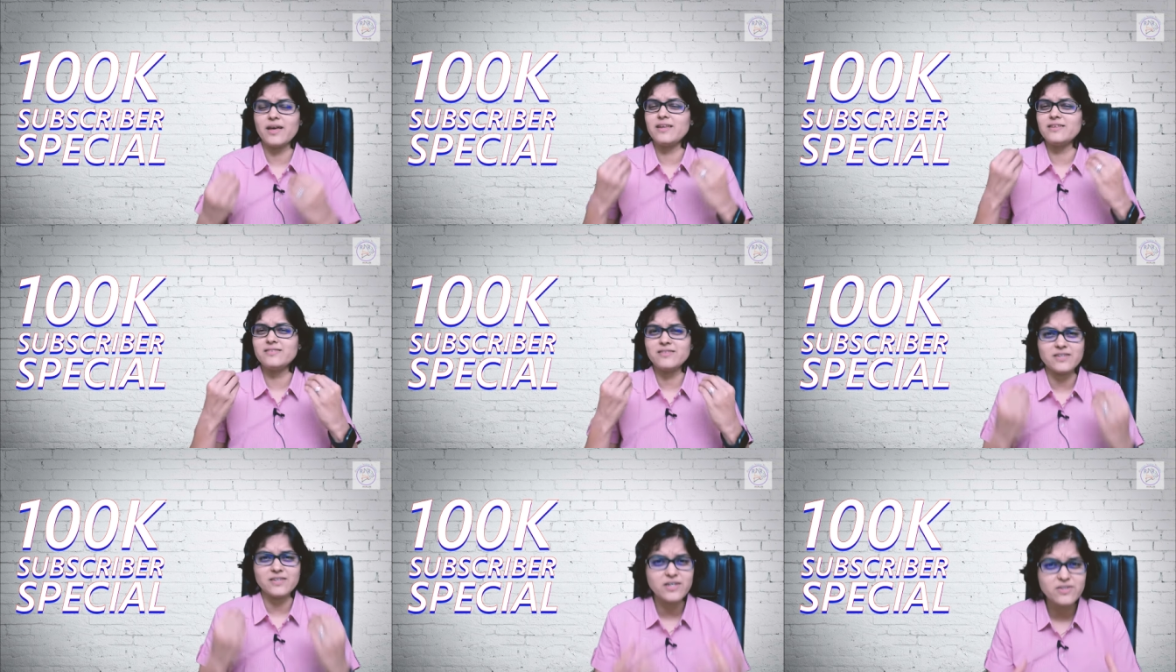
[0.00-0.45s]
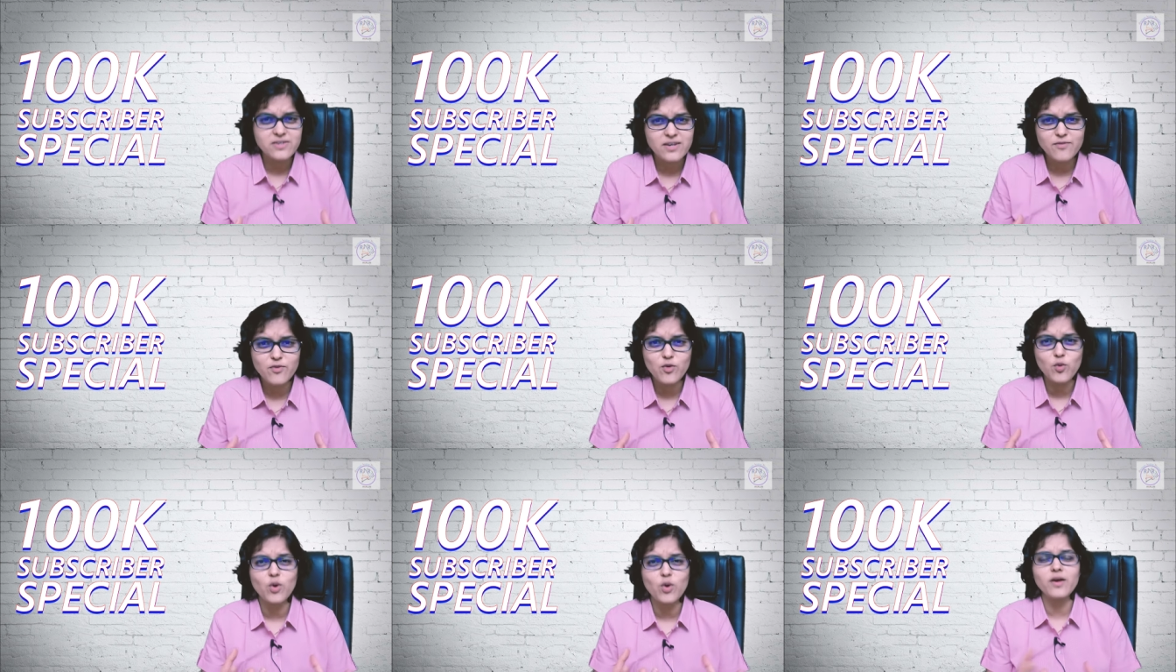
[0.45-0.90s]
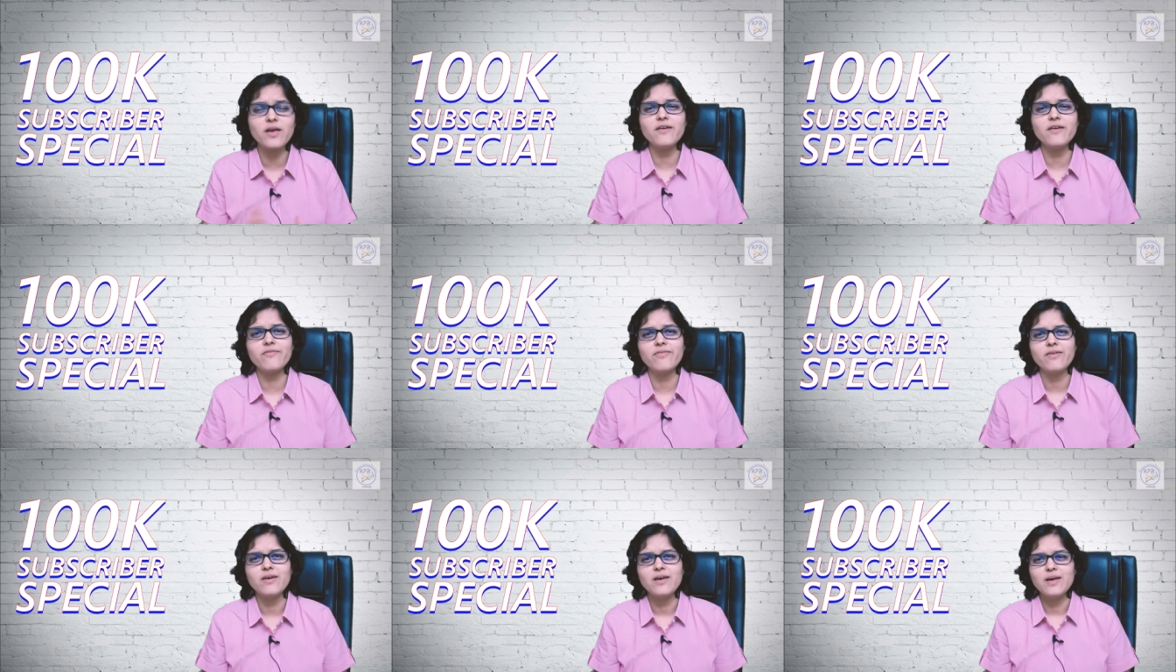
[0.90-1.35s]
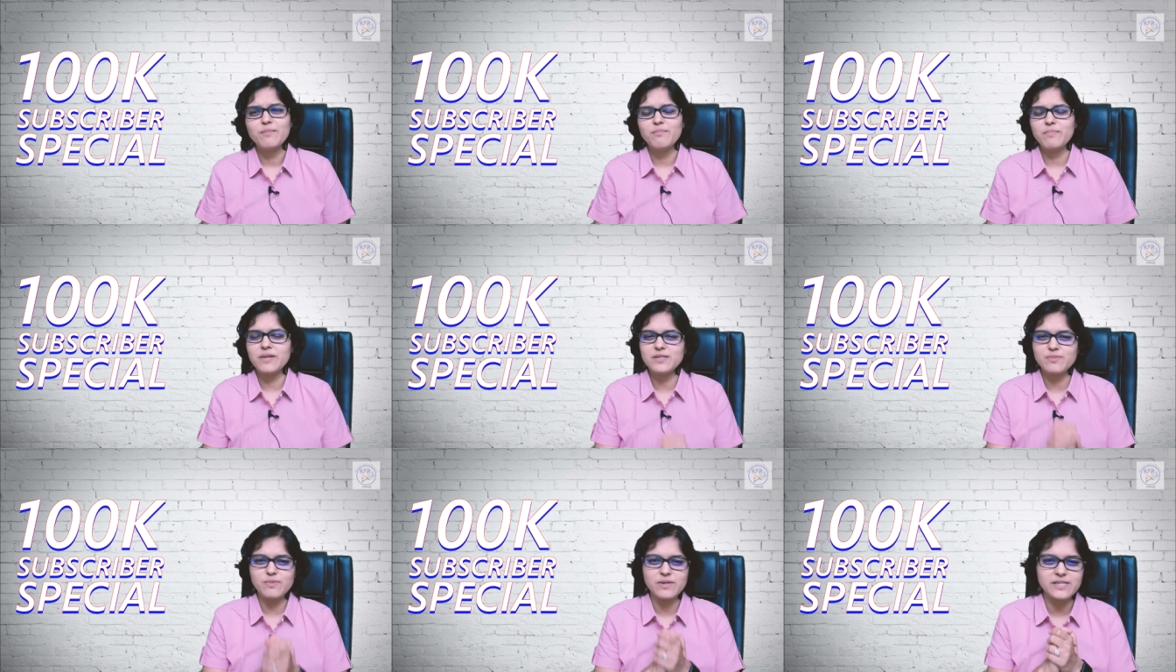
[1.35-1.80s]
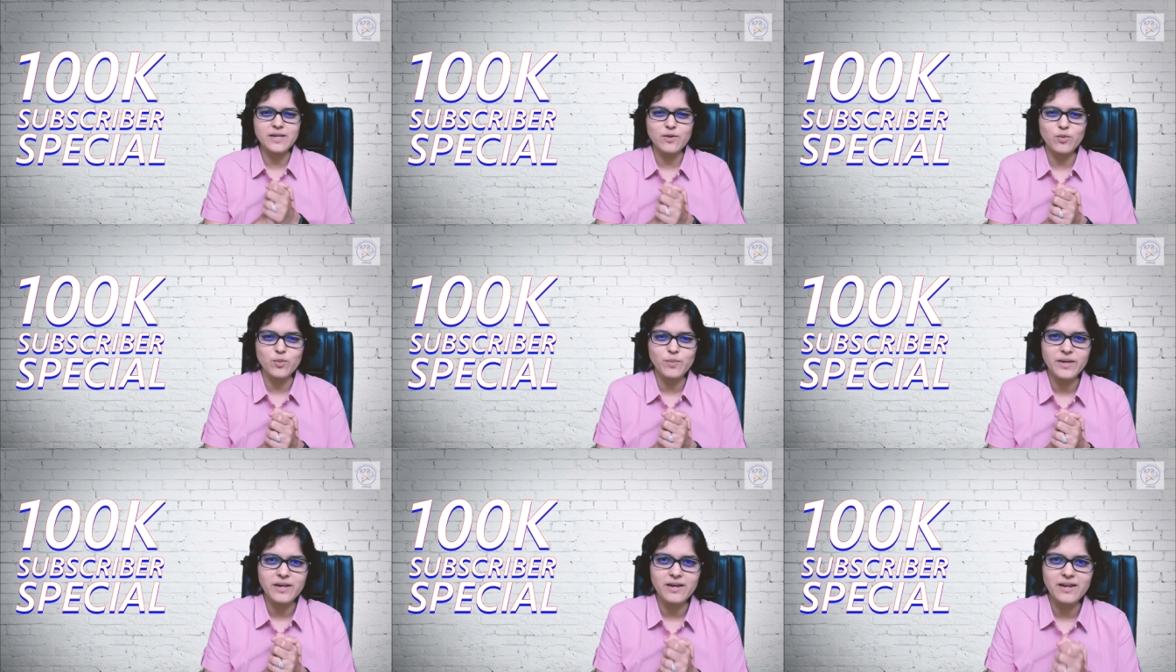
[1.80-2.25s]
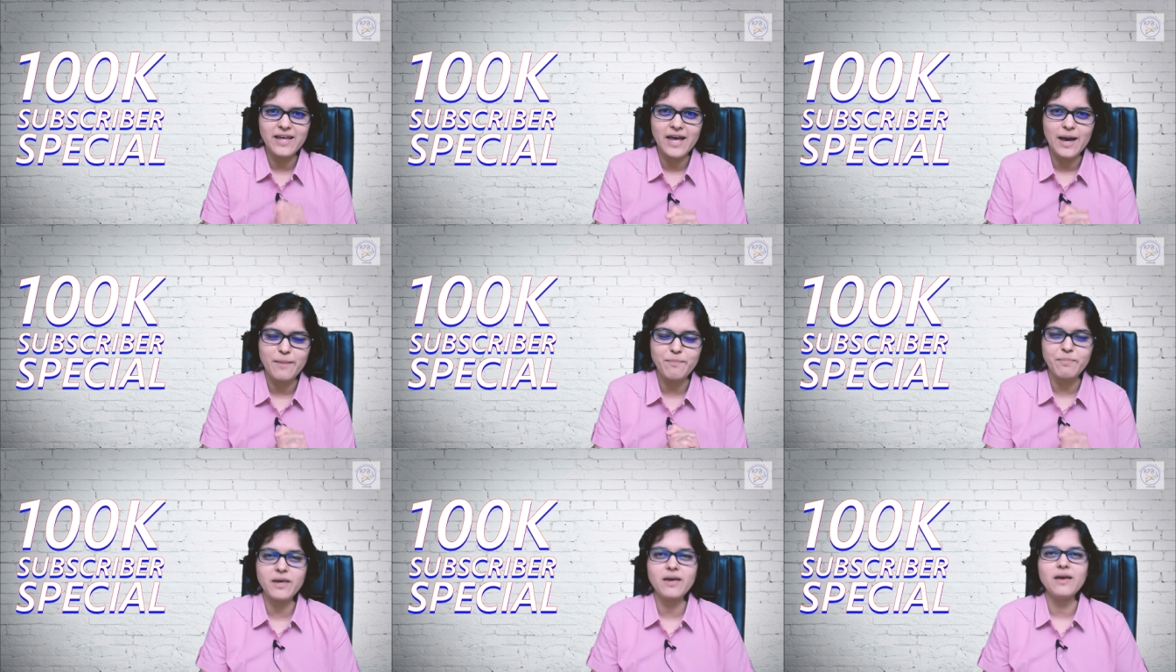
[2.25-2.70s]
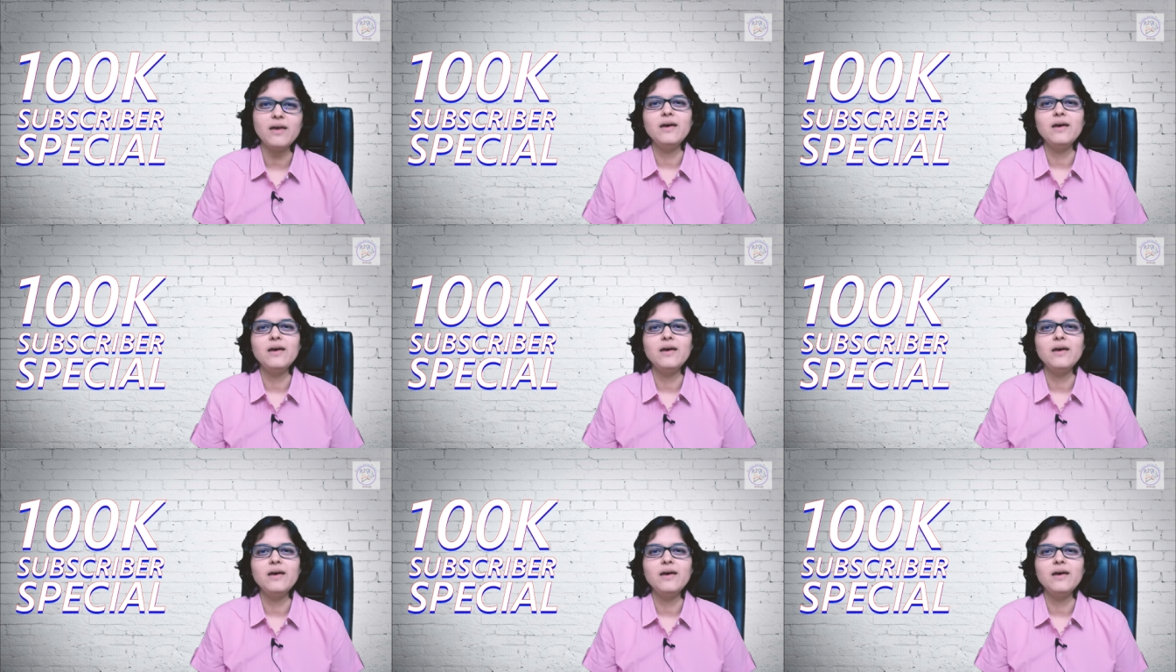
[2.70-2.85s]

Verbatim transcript: any suggestion if you want to give, please, please, I would be really happy